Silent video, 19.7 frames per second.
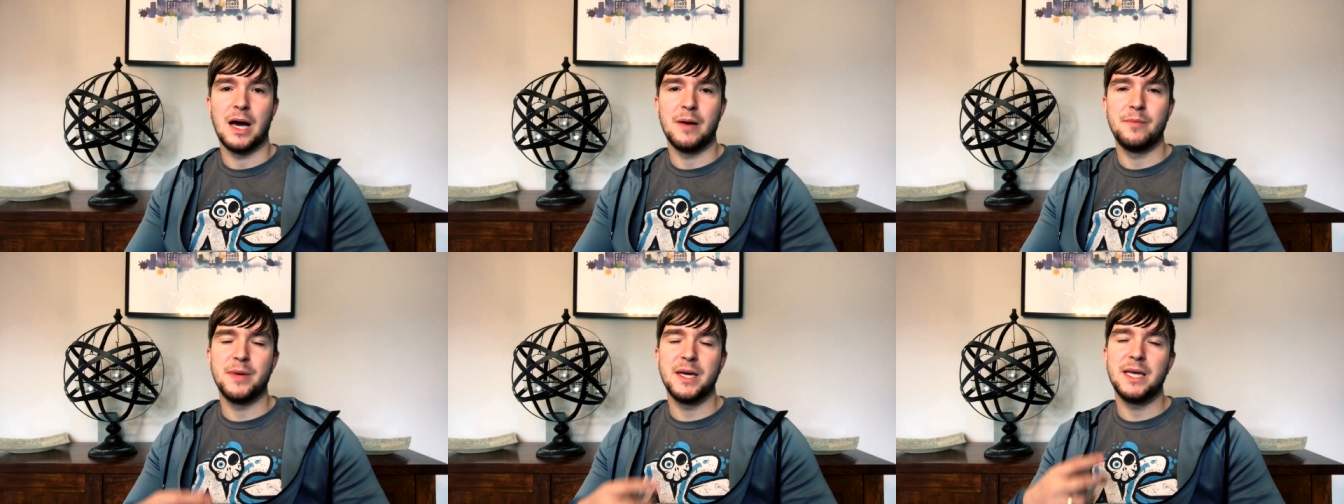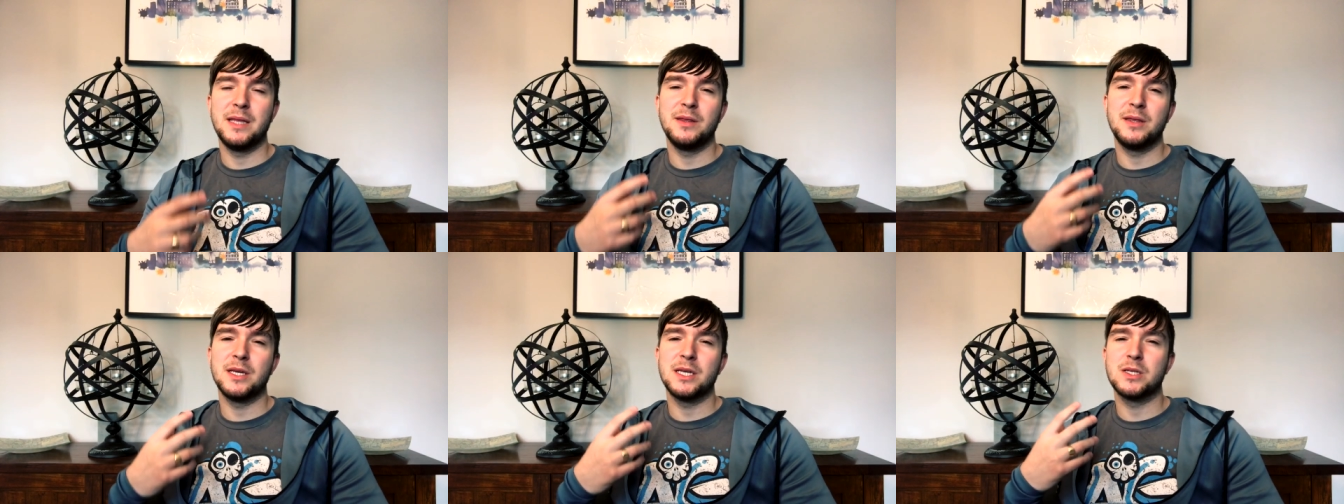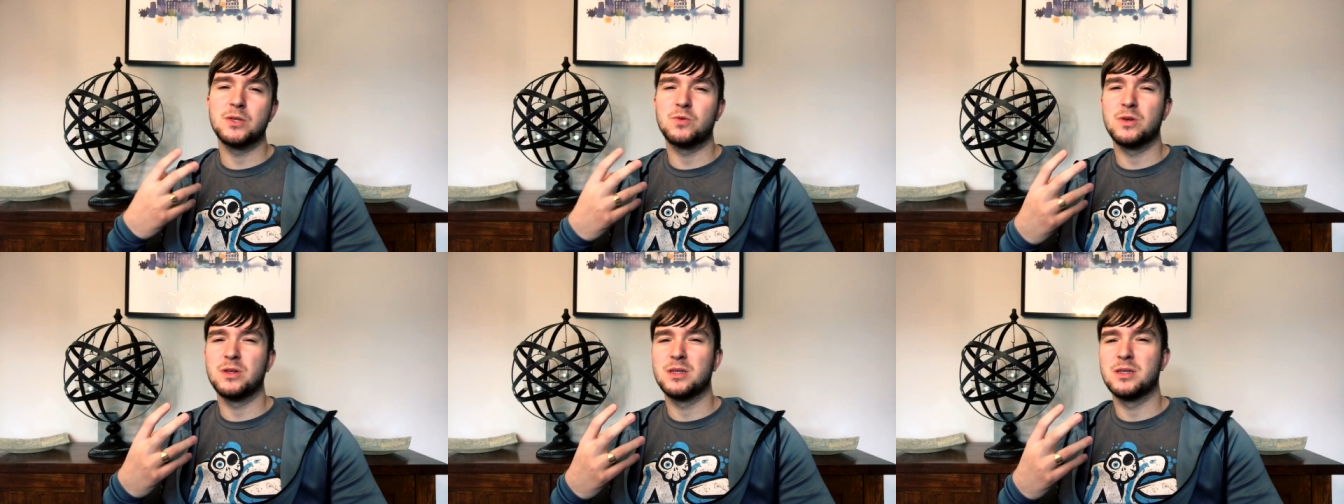I mean,
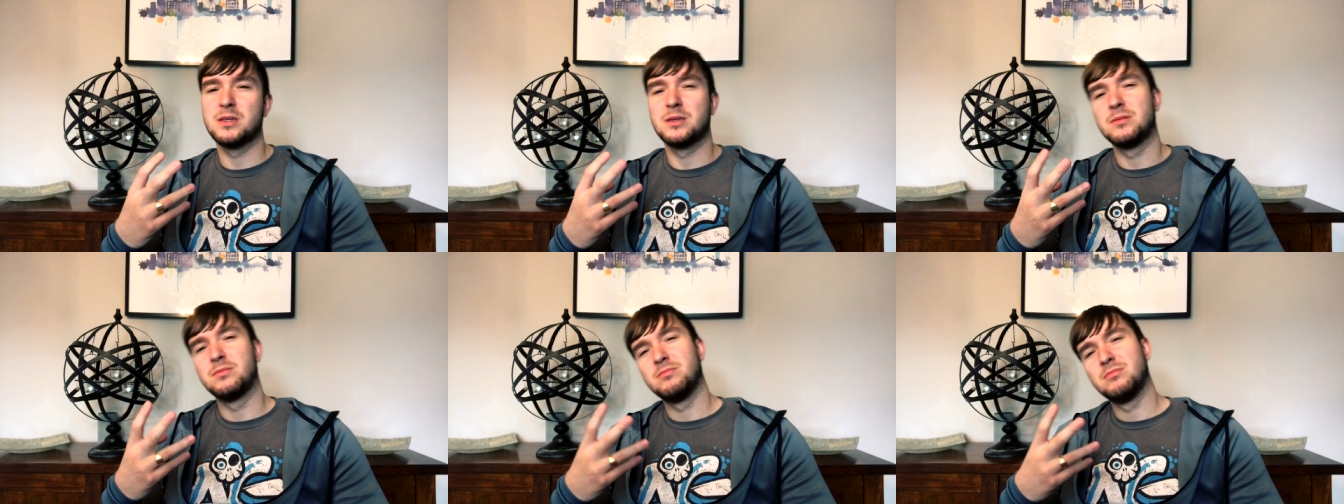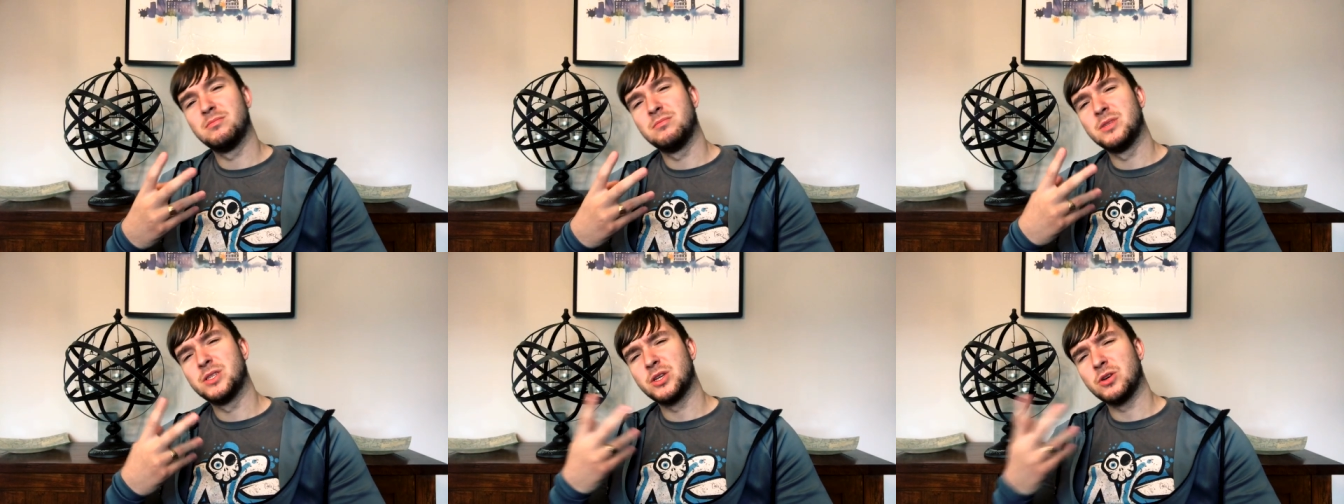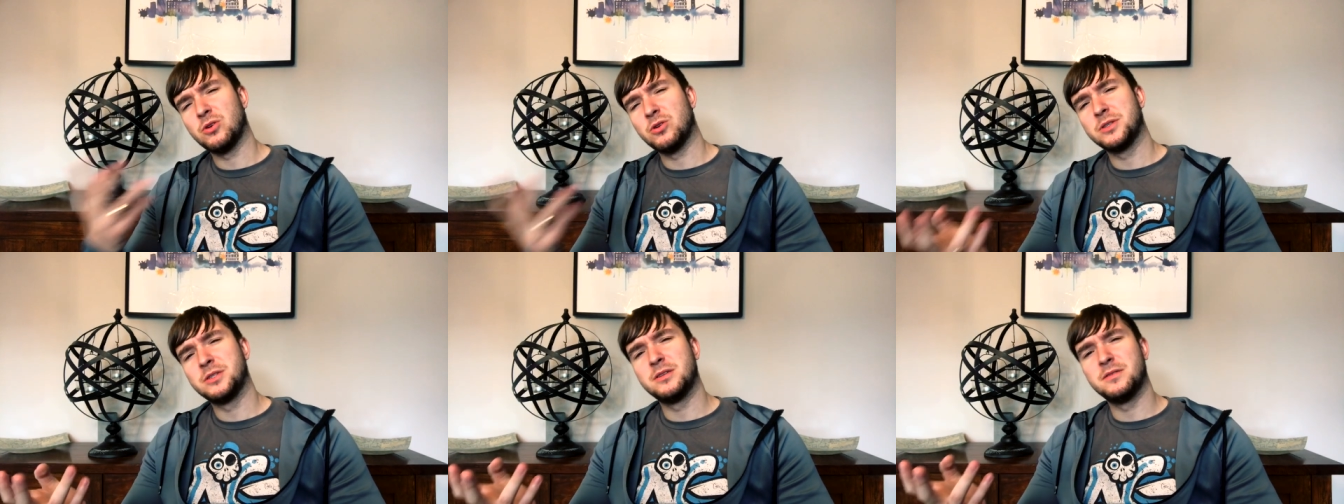this was
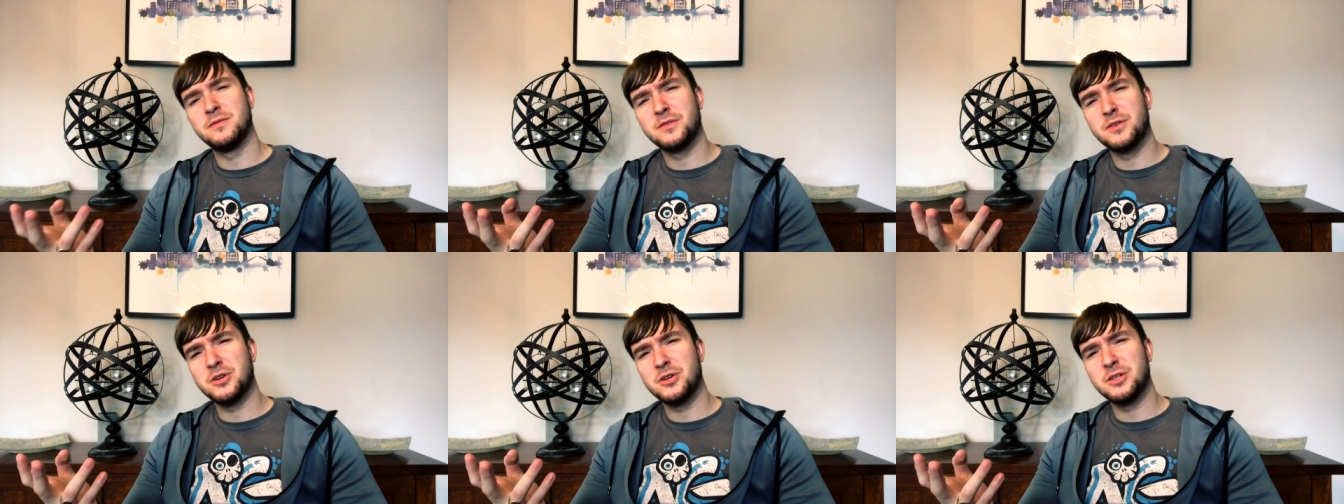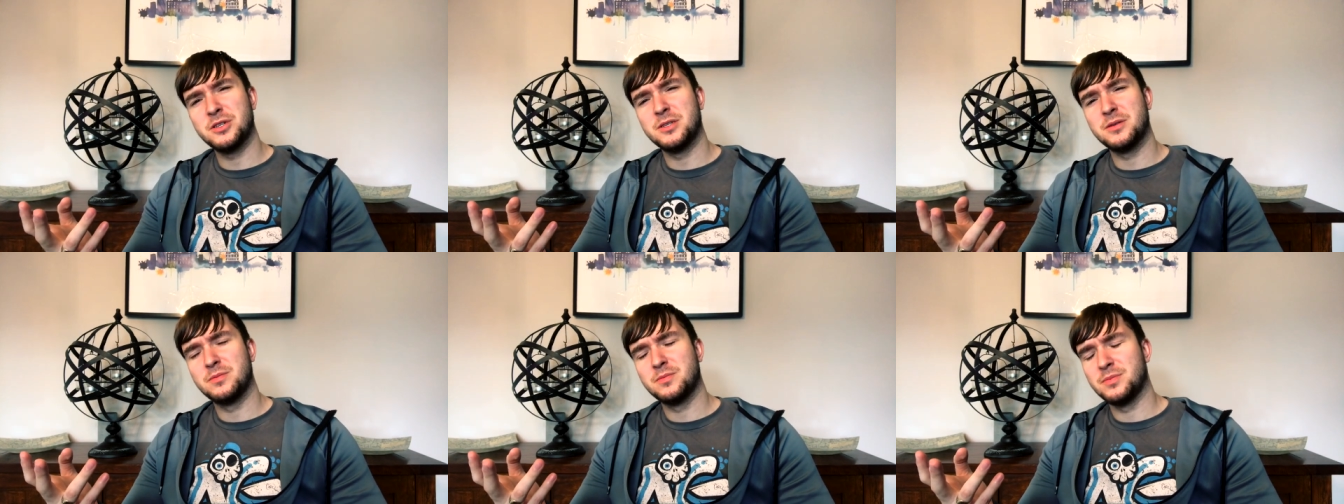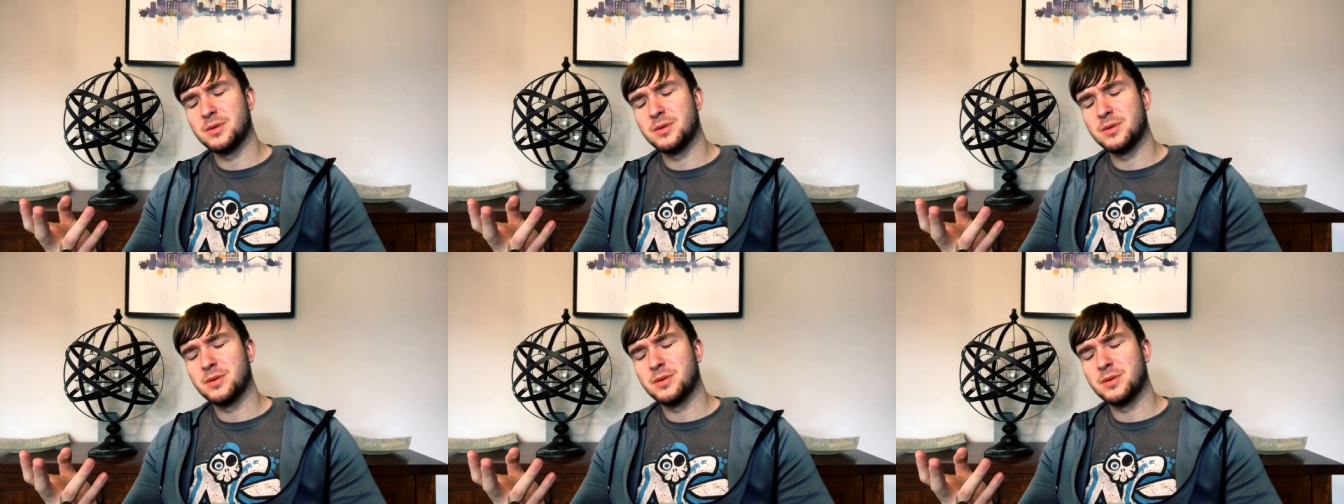sort of good